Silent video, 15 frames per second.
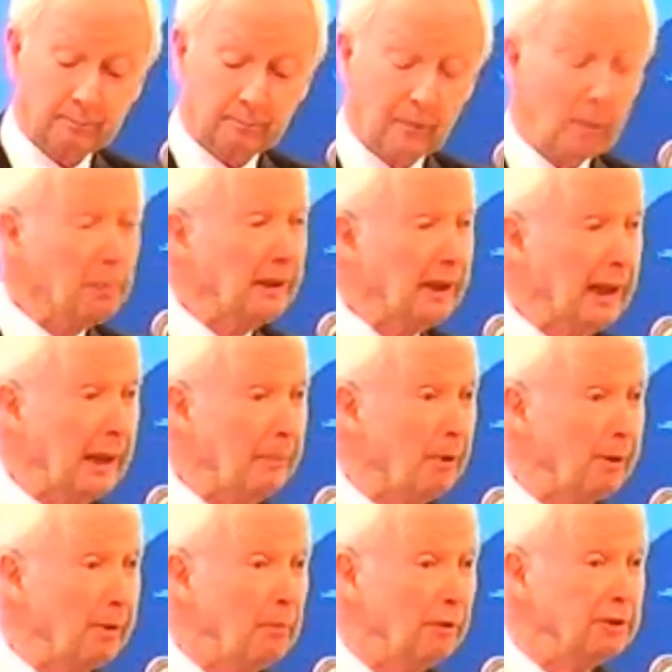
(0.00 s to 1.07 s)
But the Labour are
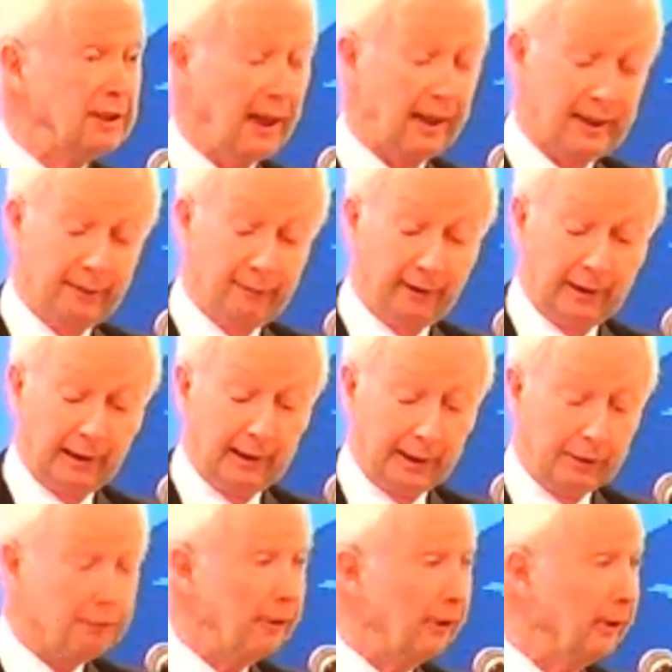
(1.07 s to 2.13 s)
the most scientifically
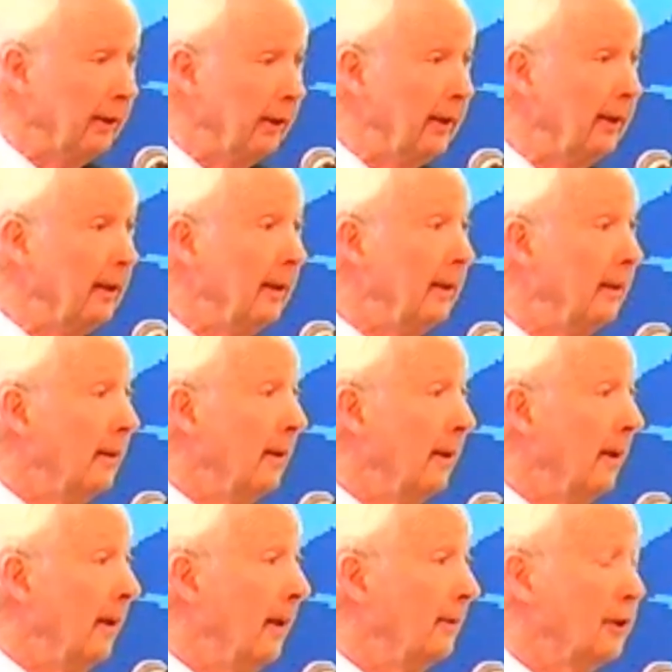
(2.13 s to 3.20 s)
literate.
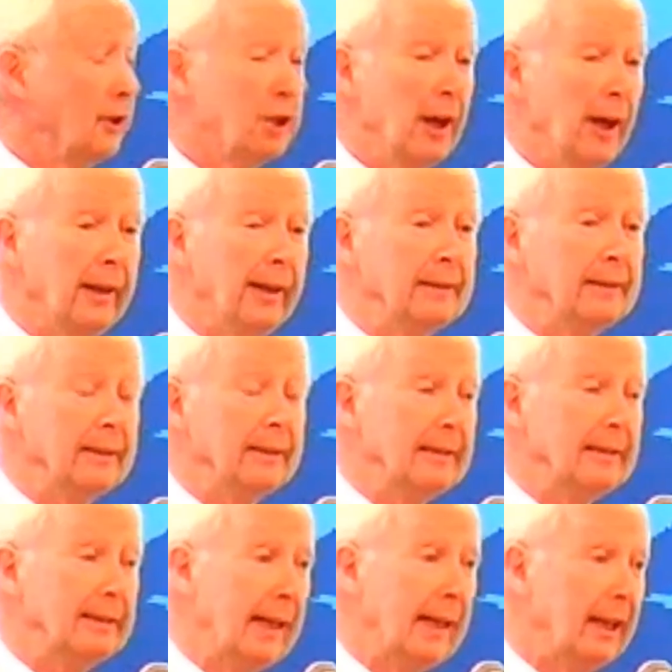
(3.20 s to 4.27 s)
The
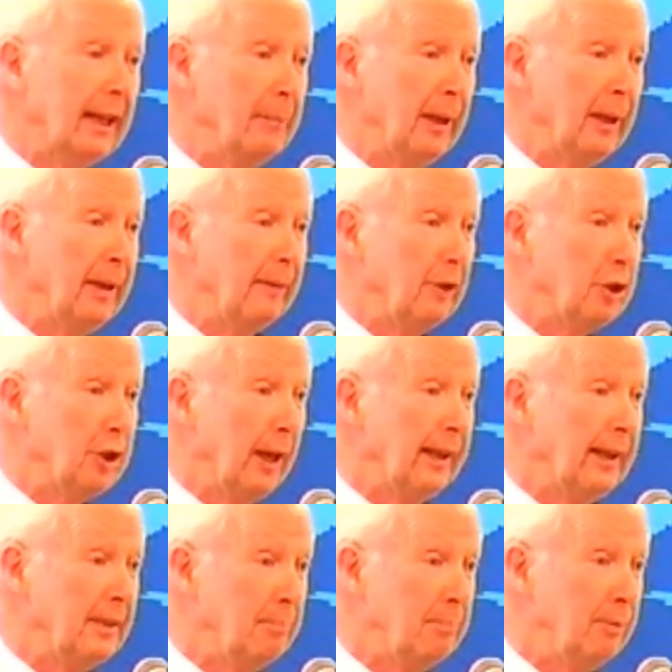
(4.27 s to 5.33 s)
Standing Committee of the
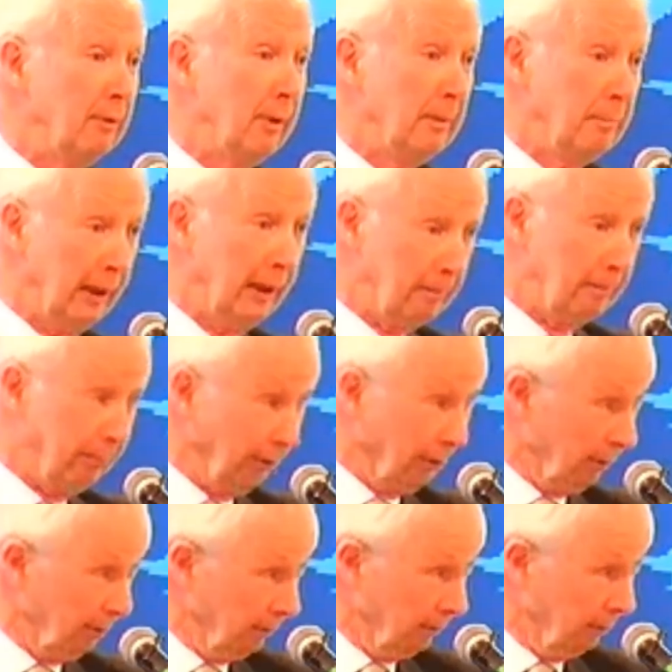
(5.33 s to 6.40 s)
Chinese
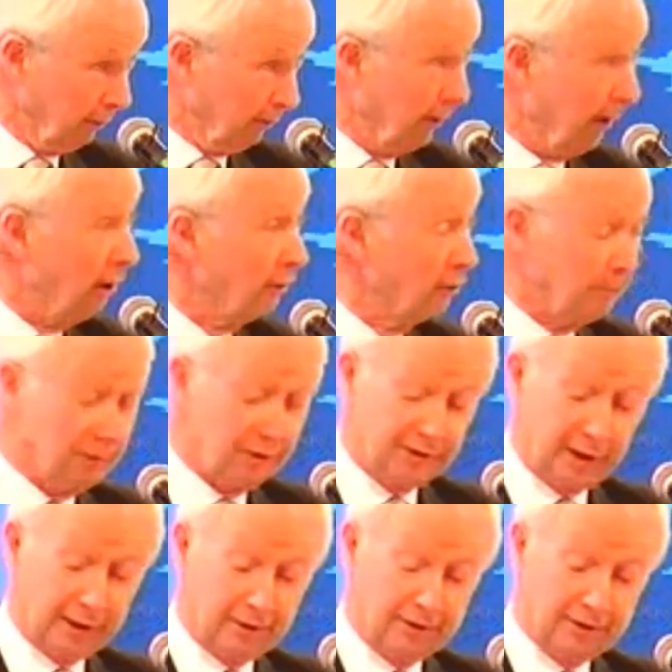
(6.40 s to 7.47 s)
Politburo,
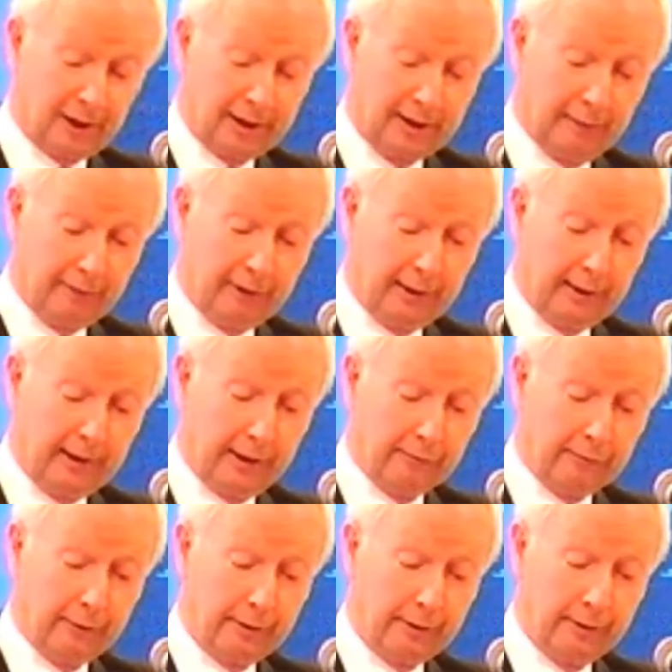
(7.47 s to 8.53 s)
100% are scientifically
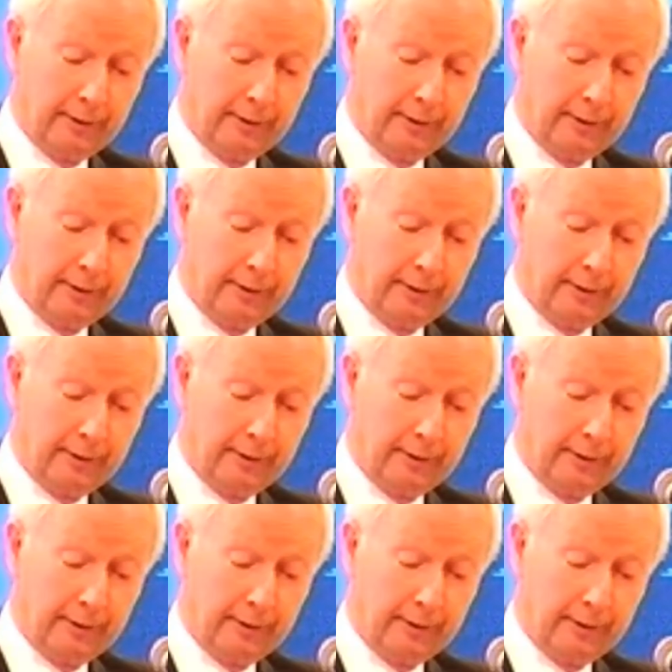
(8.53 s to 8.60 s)
literate.